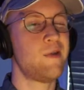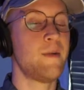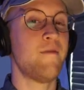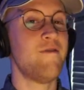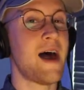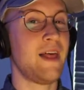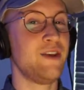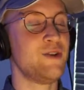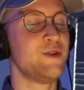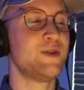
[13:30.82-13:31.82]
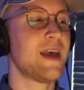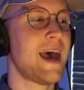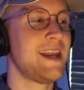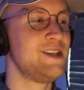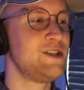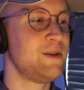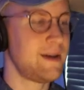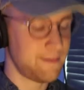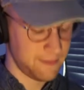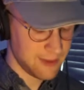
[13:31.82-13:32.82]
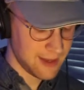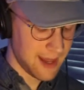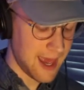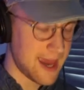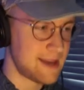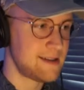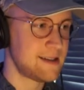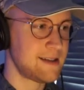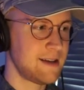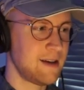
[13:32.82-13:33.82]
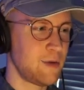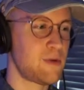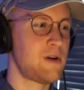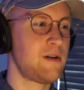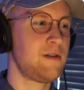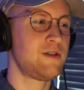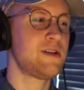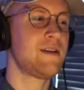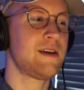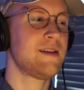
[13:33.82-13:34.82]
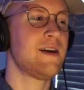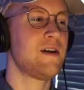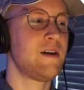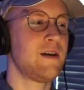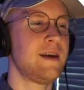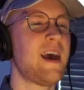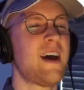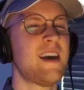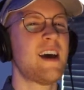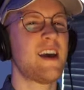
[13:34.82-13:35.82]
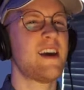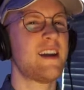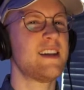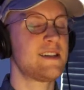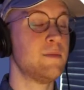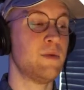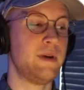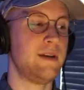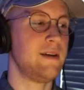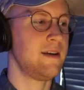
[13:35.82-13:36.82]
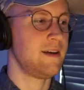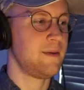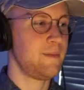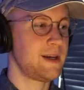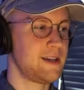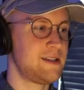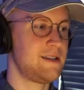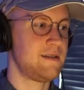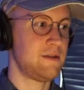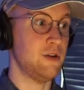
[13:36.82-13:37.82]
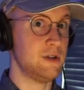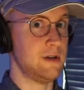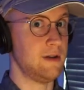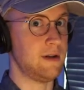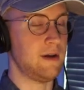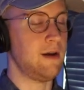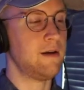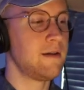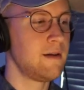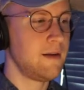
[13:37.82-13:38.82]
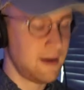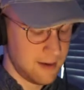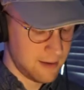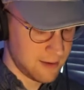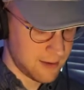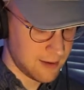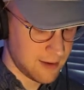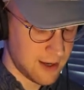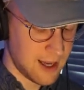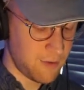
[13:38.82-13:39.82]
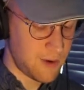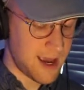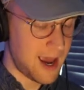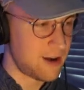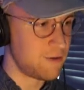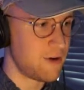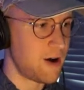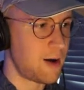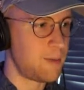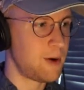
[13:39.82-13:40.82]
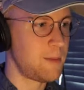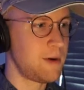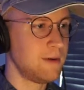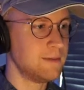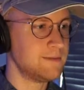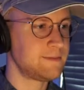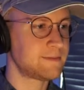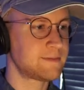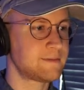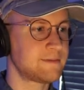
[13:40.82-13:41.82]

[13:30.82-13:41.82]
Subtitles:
without the values added to it. And well, there's nothing there. Yeah, that's the point, because there is nothing there. If we add a var purple,